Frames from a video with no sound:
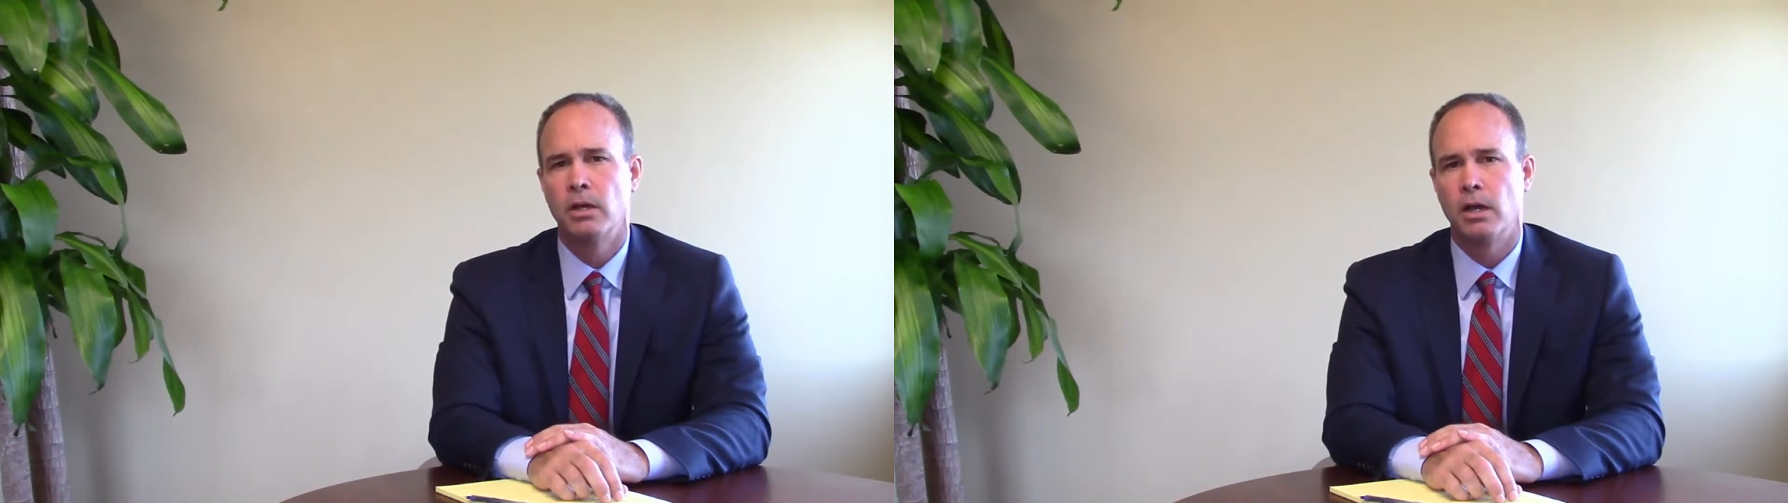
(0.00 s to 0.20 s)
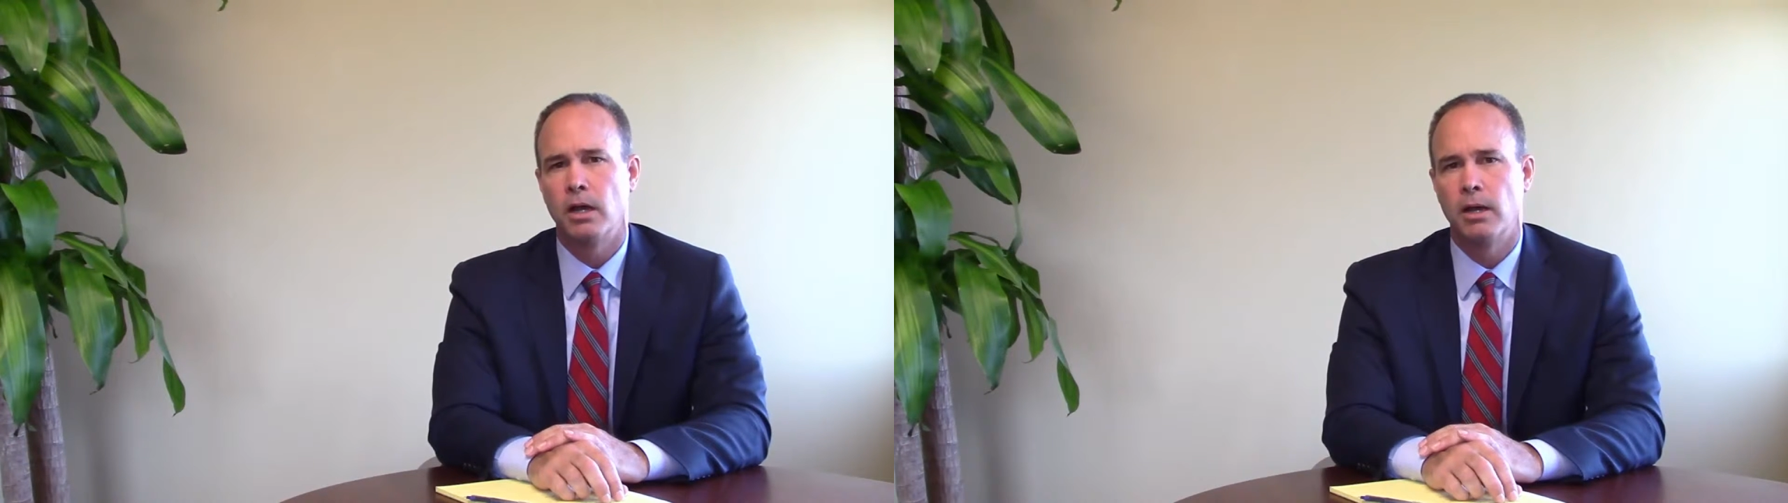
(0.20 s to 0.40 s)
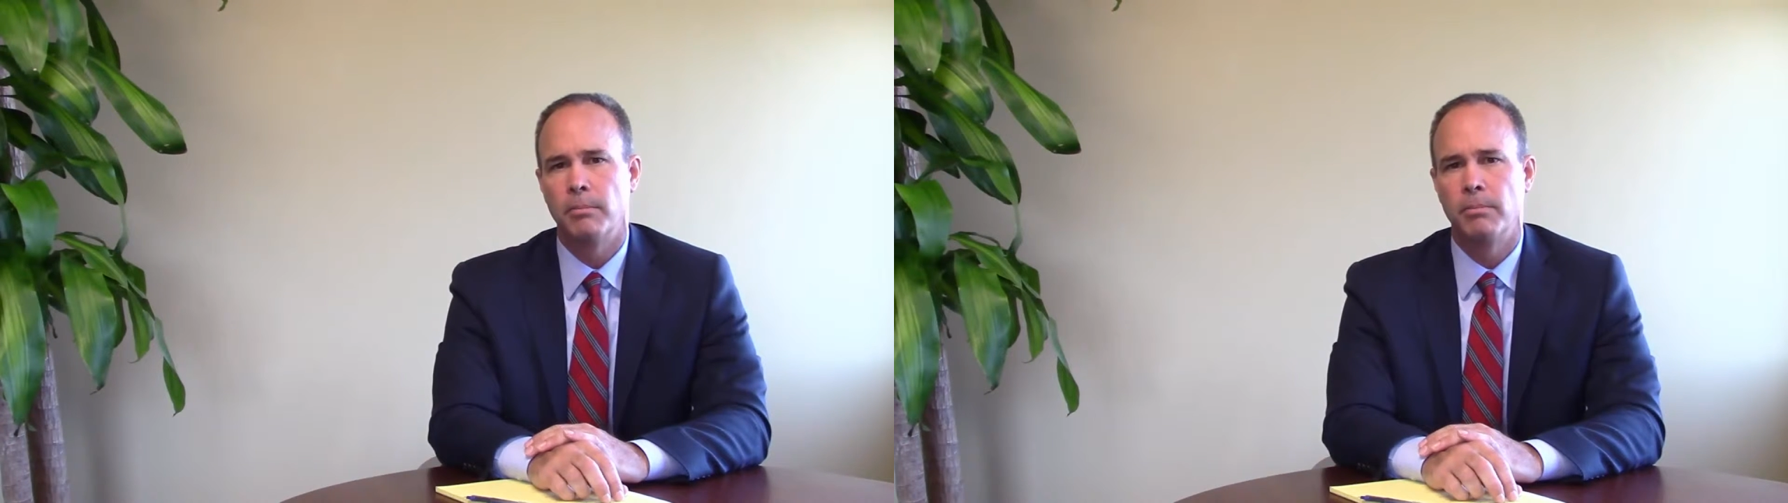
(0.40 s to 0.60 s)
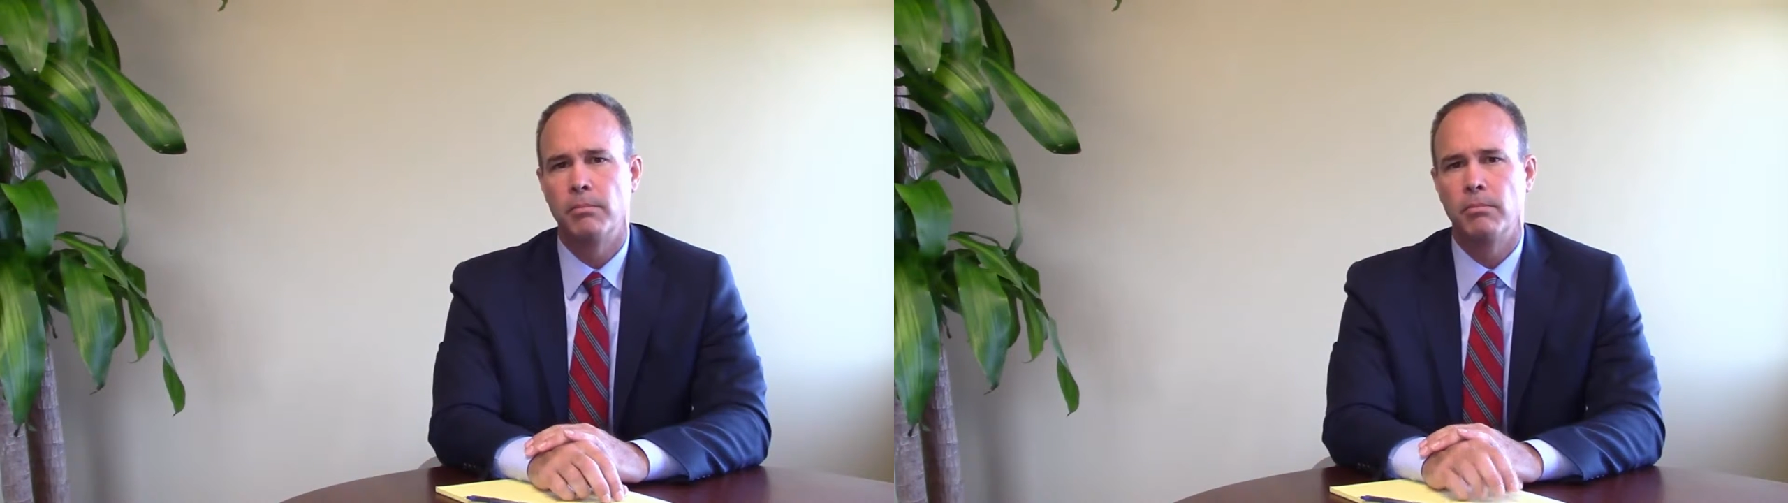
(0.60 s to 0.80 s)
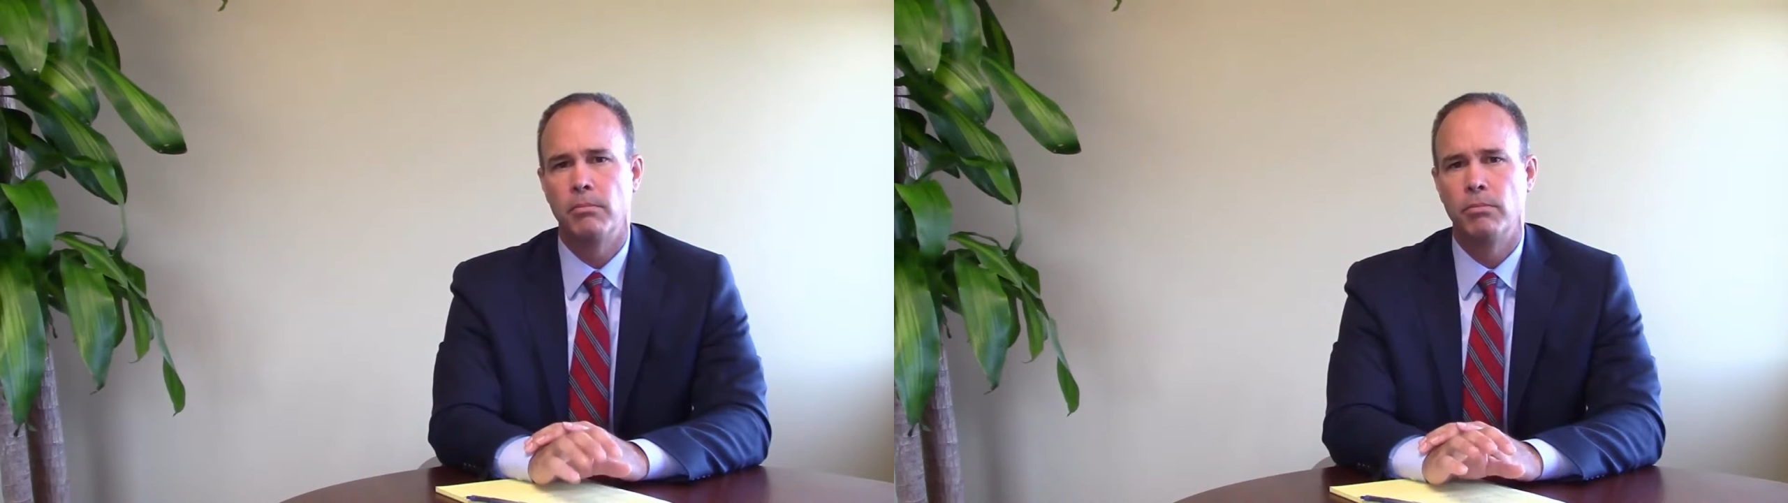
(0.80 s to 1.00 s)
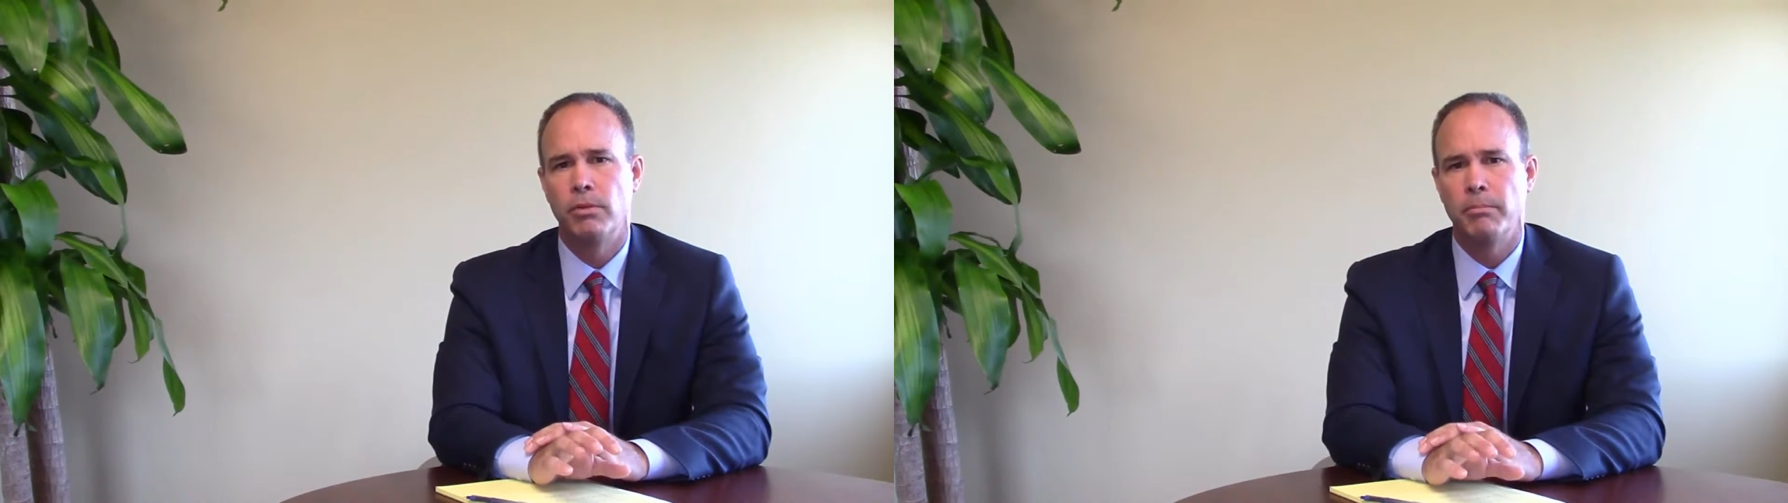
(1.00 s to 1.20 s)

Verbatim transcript: Um, the